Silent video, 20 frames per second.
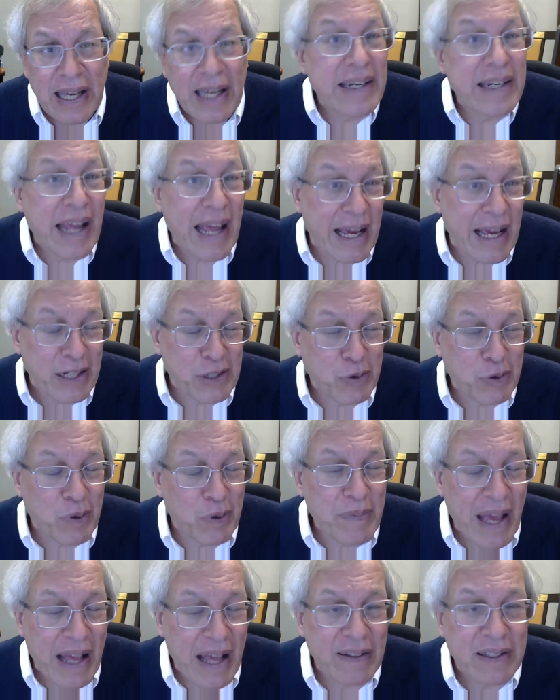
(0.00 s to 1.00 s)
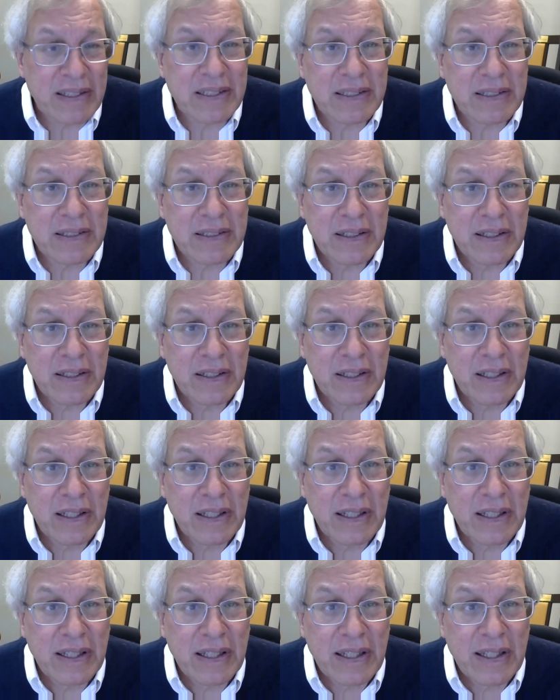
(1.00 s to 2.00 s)
and actual malice
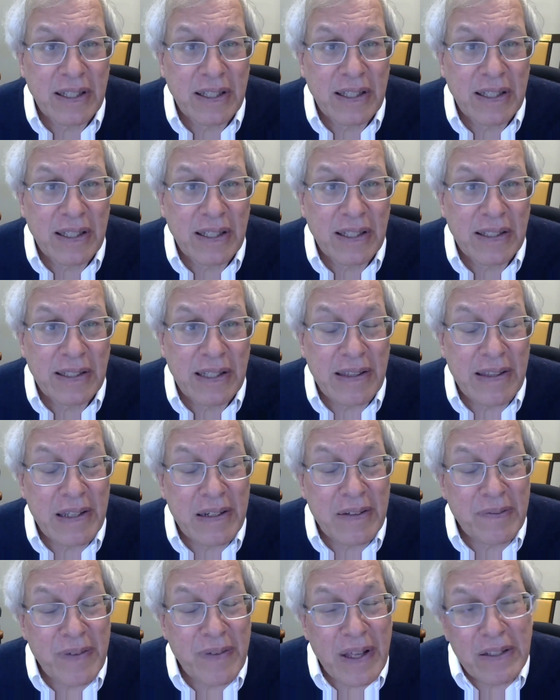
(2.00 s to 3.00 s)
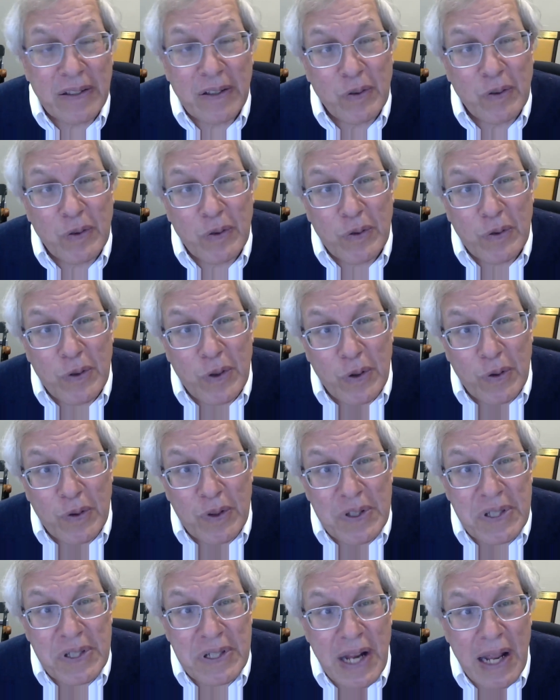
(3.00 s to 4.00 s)
that the defendant knew
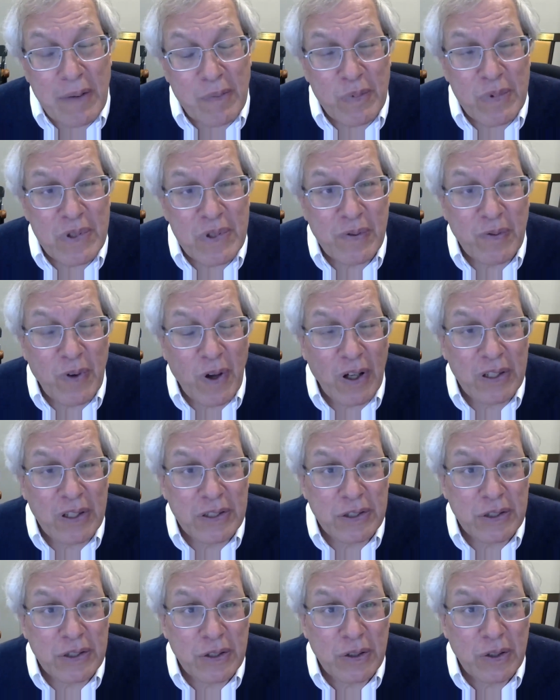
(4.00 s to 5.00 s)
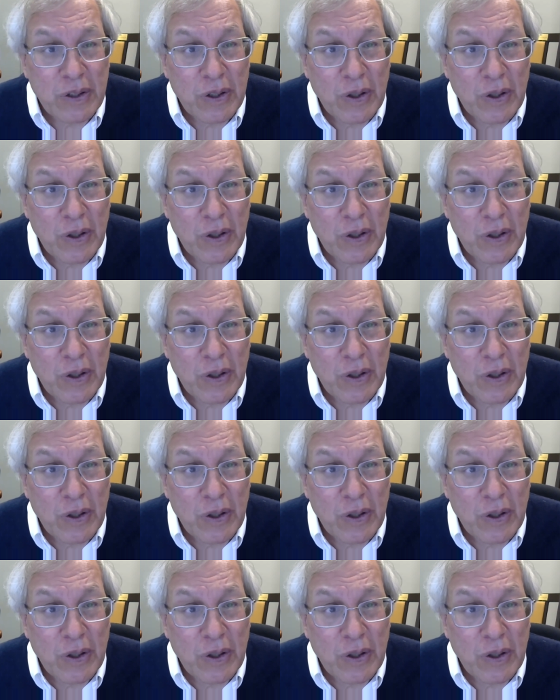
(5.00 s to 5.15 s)
the statement was false,